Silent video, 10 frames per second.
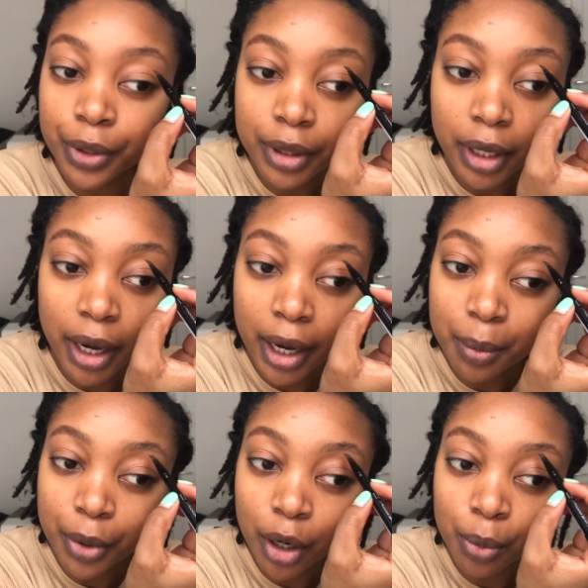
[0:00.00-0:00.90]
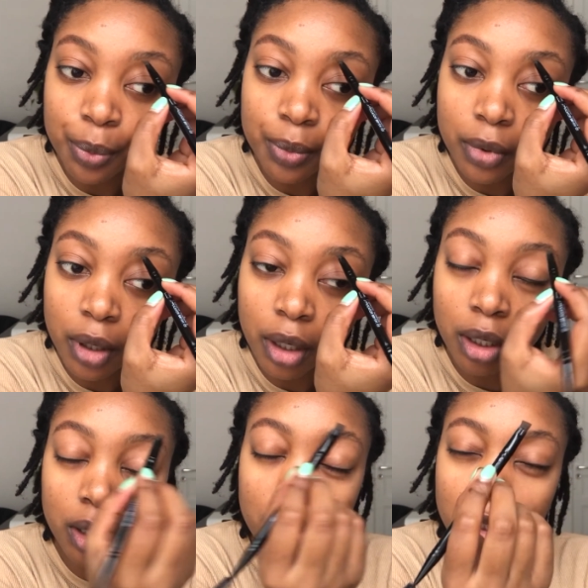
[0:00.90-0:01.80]
With the eyebrow,
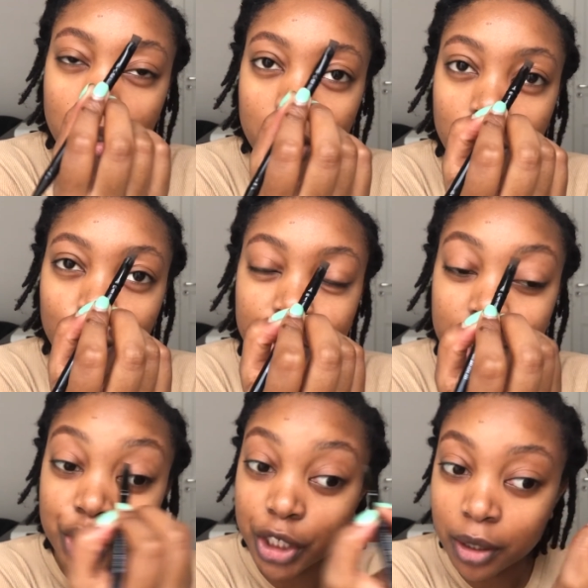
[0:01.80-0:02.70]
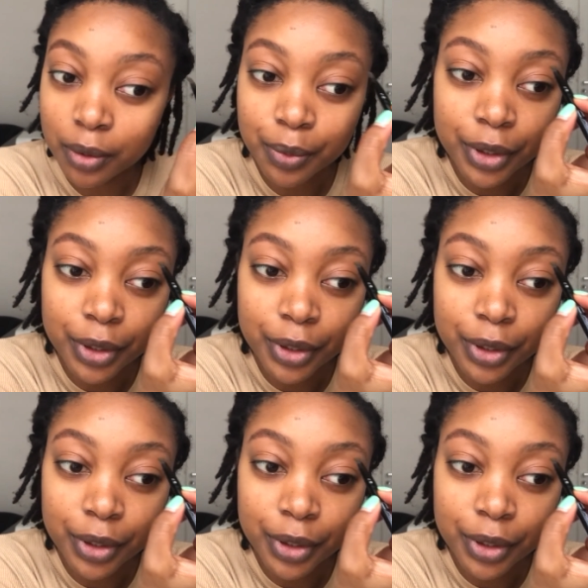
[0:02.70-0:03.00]
with the gel,